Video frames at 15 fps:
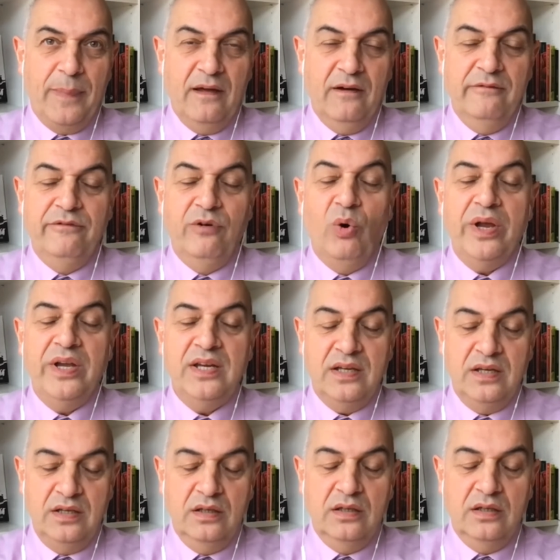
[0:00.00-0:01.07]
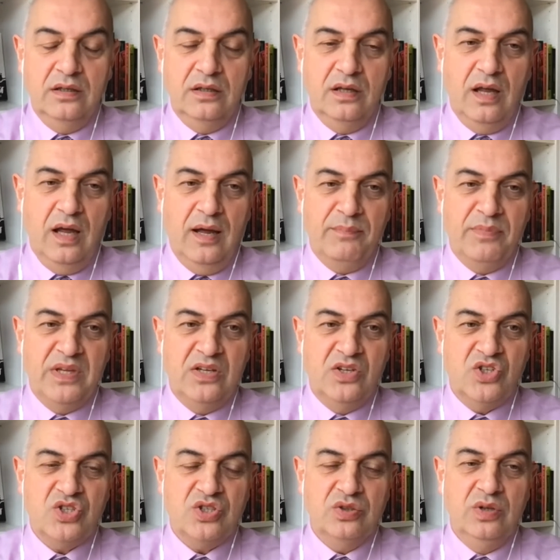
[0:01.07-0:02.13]
avoiding the
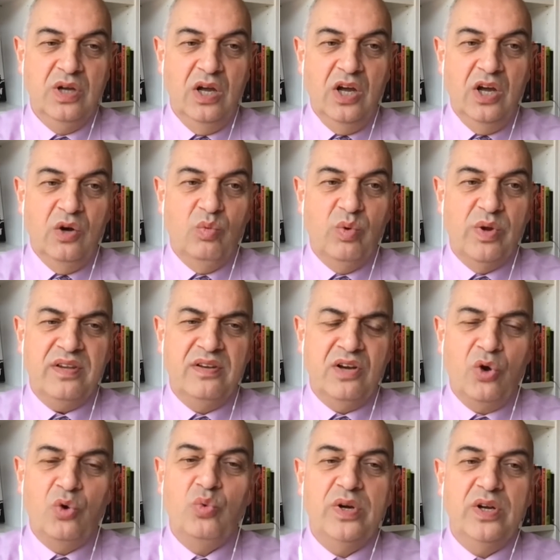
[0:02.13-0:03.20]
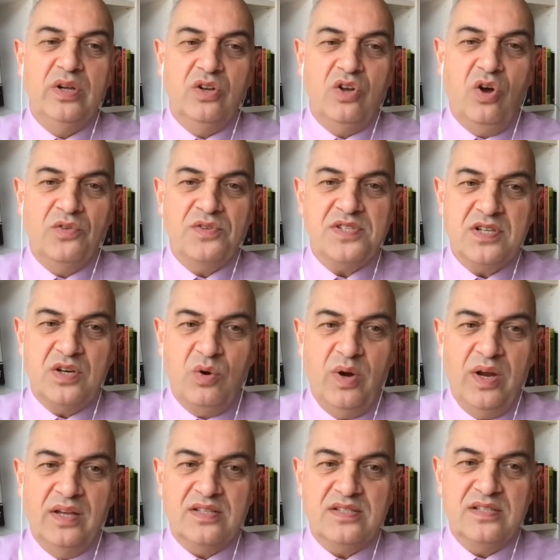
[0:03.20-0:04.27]
issue with no real
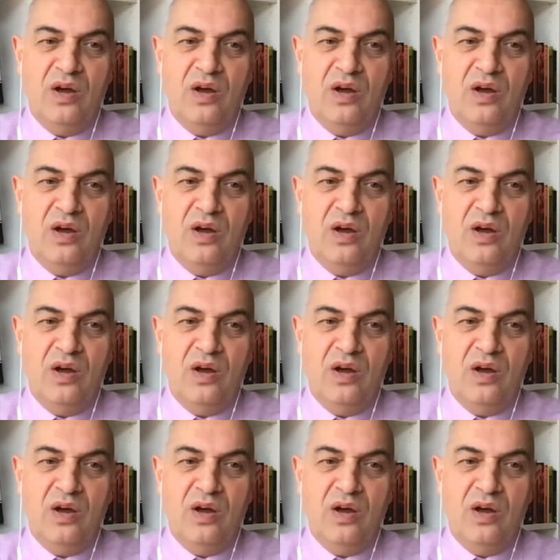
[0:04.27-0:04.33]
consequence.